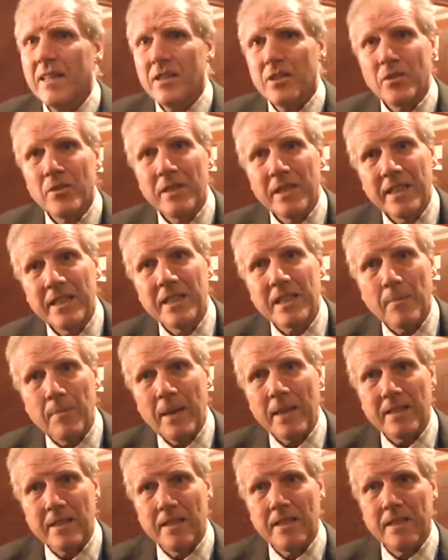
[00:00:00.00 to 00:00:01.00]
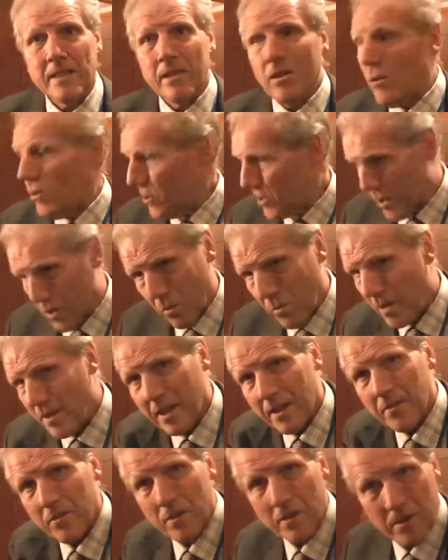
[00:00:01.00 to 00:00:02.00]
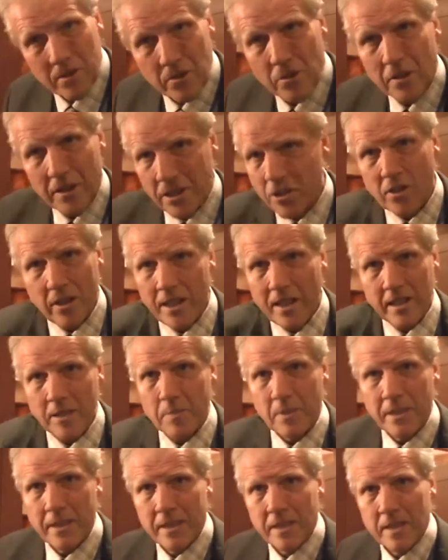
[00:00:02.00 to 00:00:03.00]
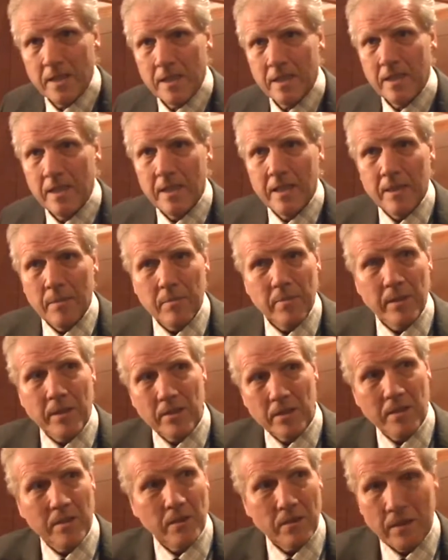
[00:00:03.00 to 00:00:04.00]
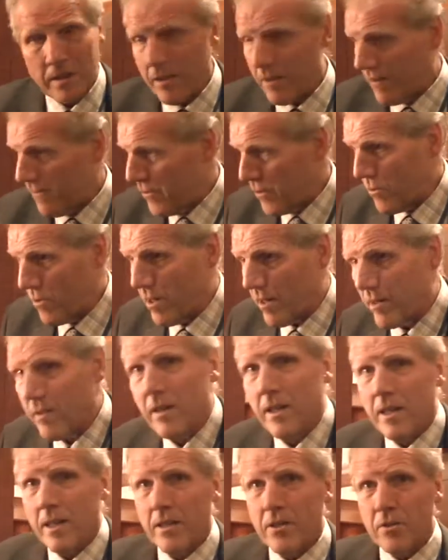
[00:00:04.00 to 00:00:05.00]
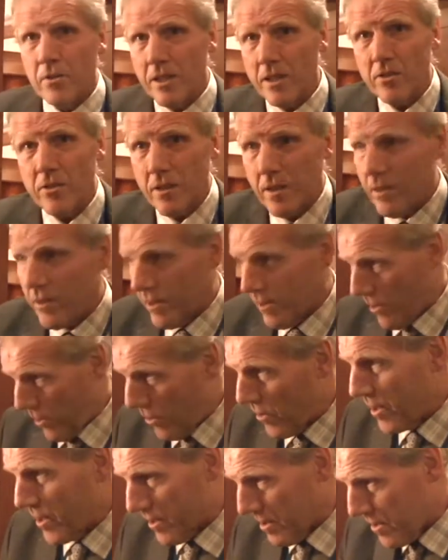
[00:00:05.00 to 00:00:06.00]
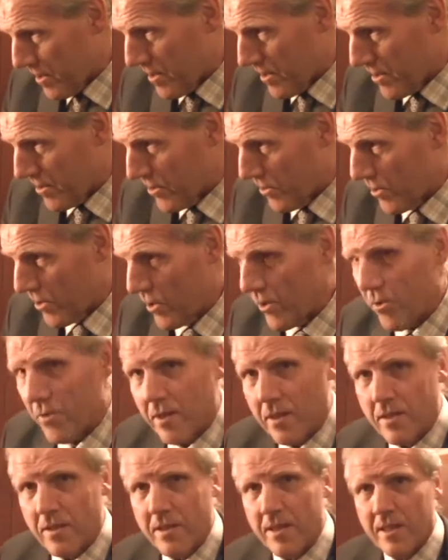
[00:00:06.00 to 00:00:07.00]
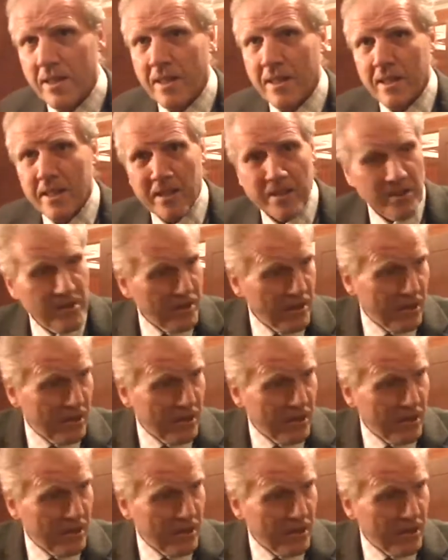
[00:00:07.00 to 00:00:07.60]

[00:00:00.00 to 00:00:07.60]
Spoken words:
you need capacity. Also within judicial expertise, because if you are judicial lawyers, you know that it's